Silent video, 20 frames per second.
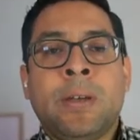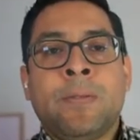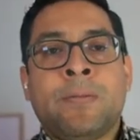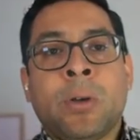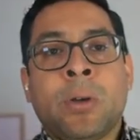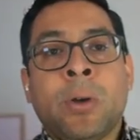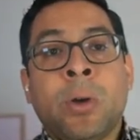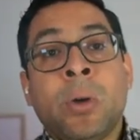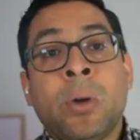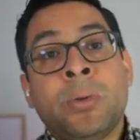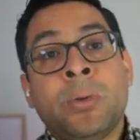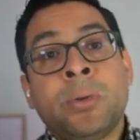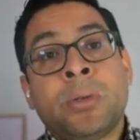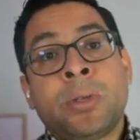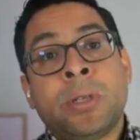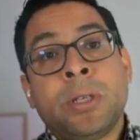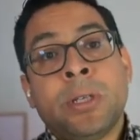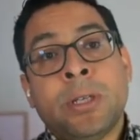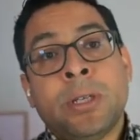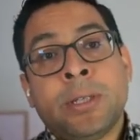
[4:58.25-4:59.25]
if the
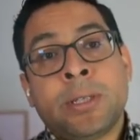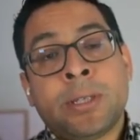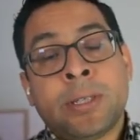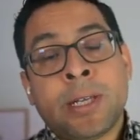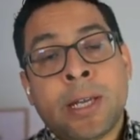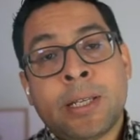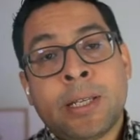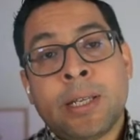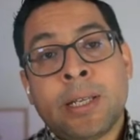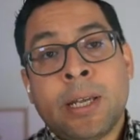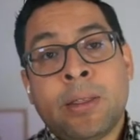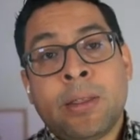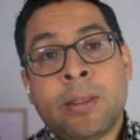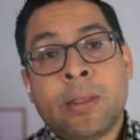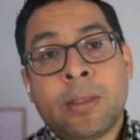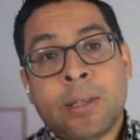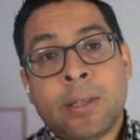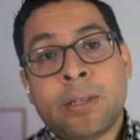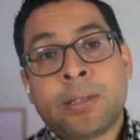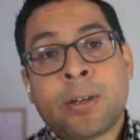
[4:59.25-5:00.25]
host is
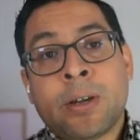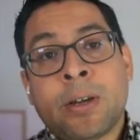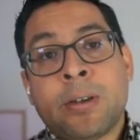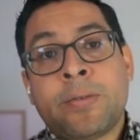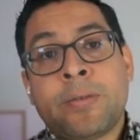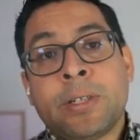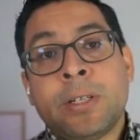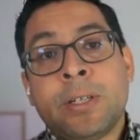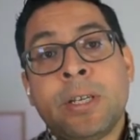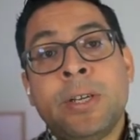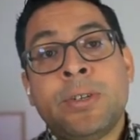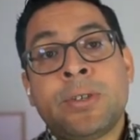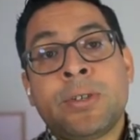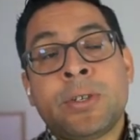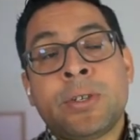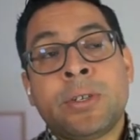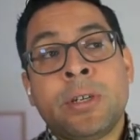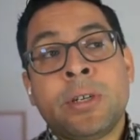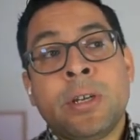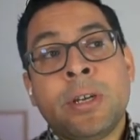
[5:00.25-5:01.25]
sending this
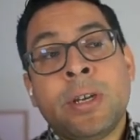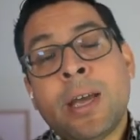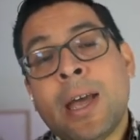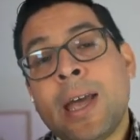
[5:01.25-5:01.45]
conversation